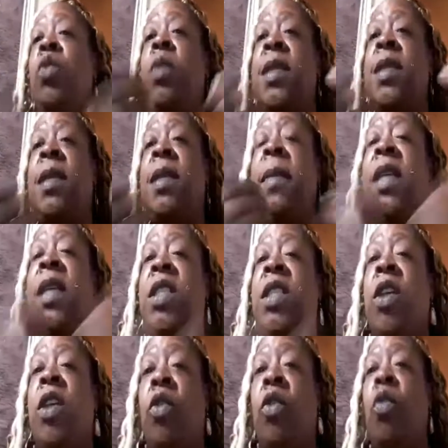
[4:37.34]
some
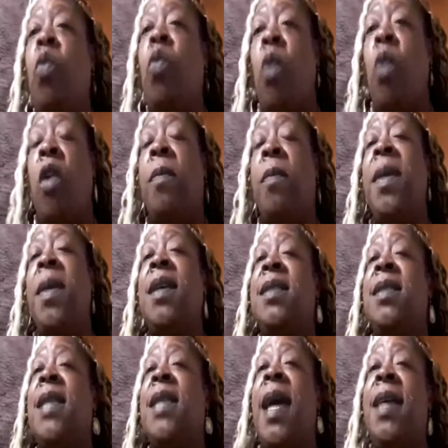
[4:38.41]
internal work because
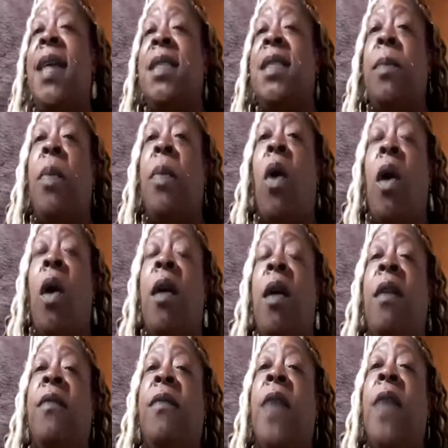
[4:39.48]
that is a part
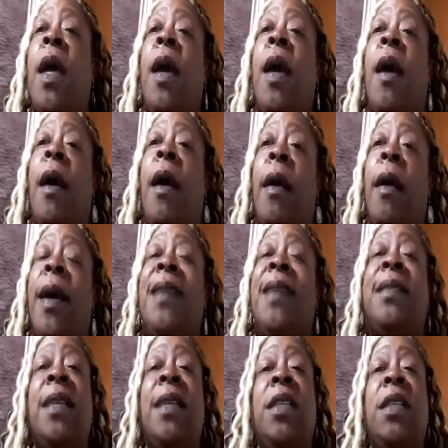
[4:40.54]
of
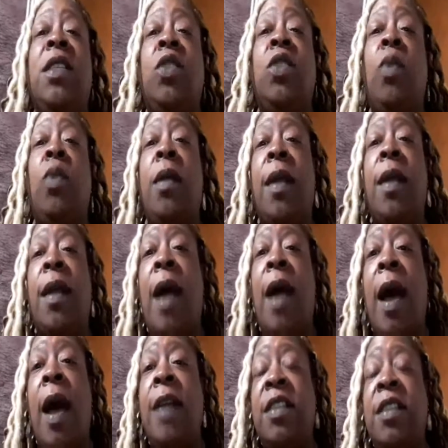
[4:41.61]
ascending to another
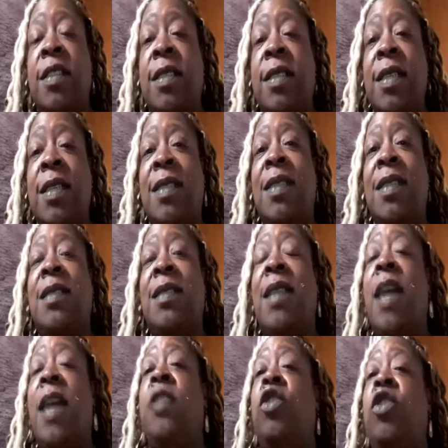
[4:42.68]
consciousness. It's
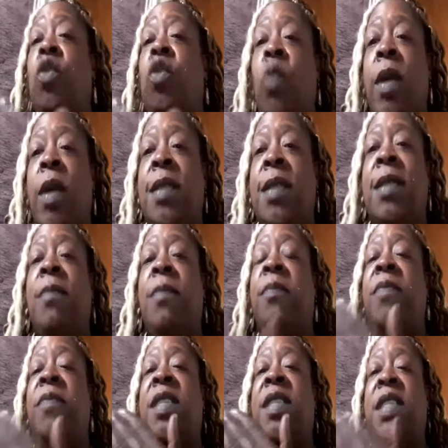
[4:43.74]
like doing some
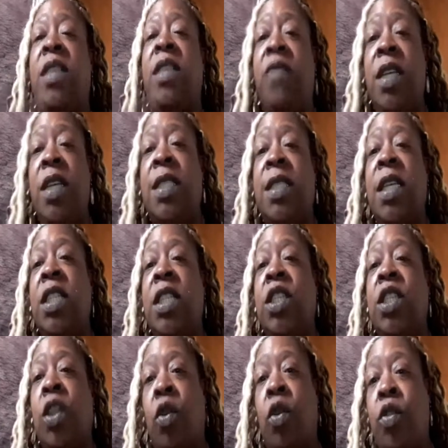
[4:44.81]
serious
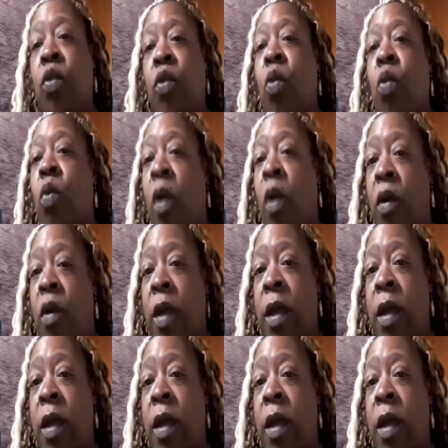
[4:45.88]
internal work,